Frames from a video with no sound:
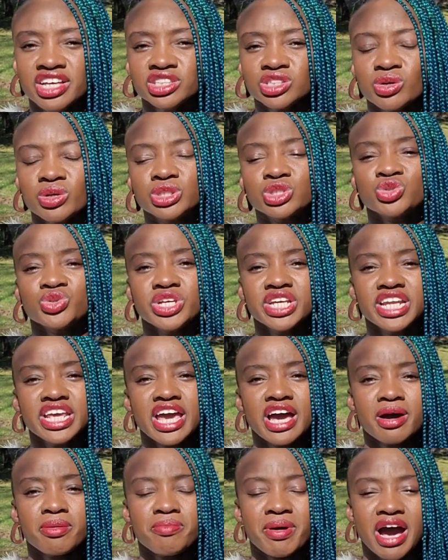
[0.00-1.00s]
So it's really
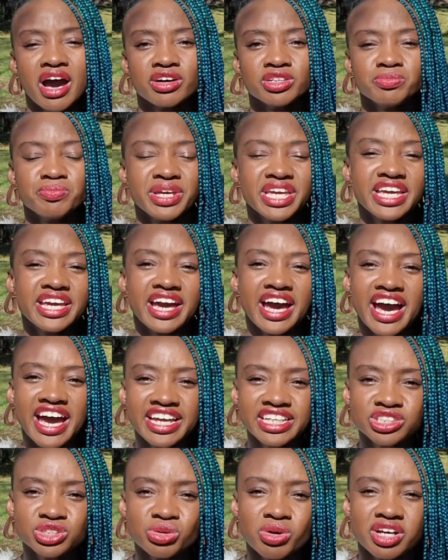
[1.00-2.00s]
about being
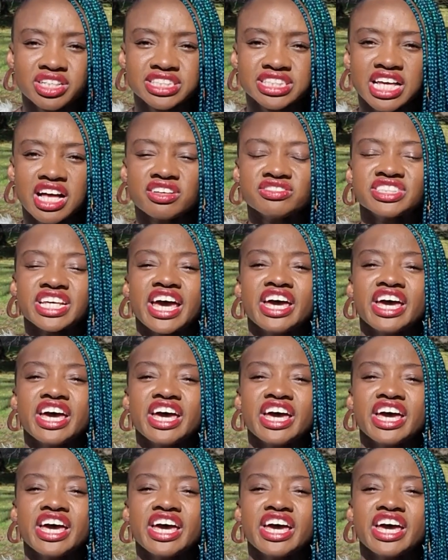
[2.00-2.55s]
kind to ourselves